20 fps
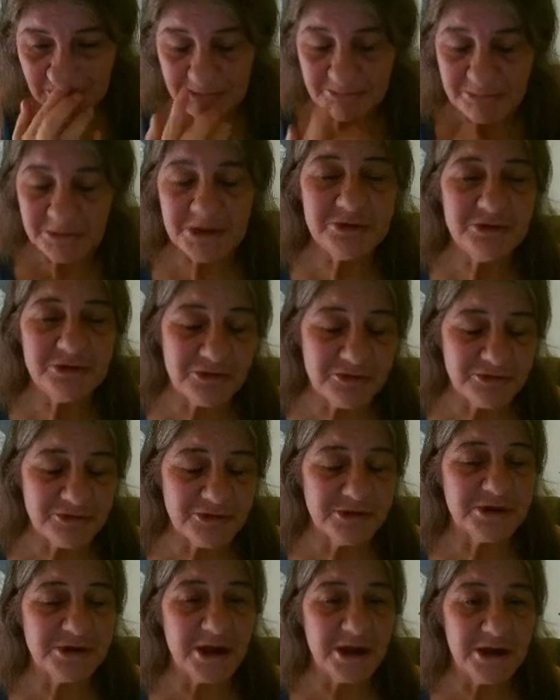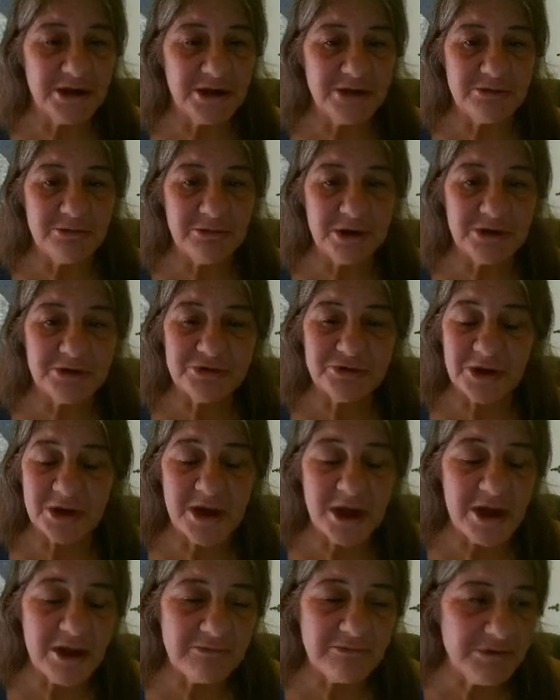I mean, just the daily ones
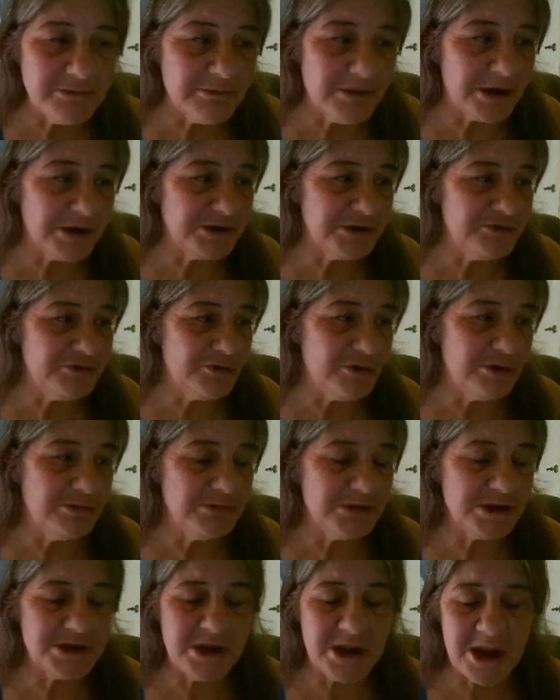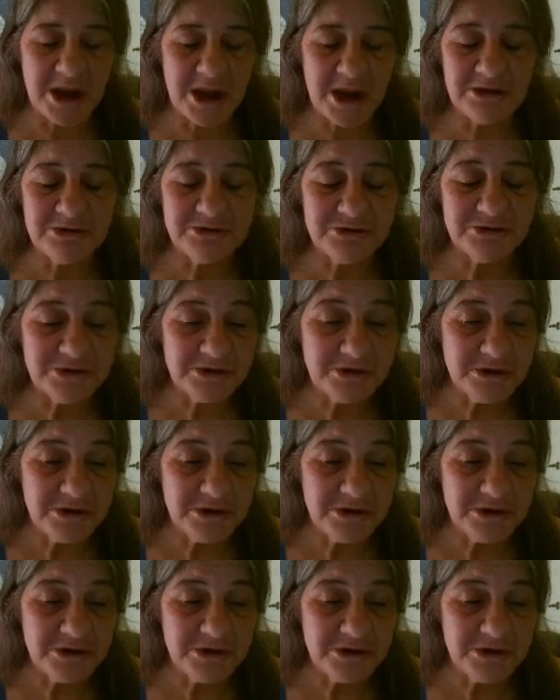that everybody normally has.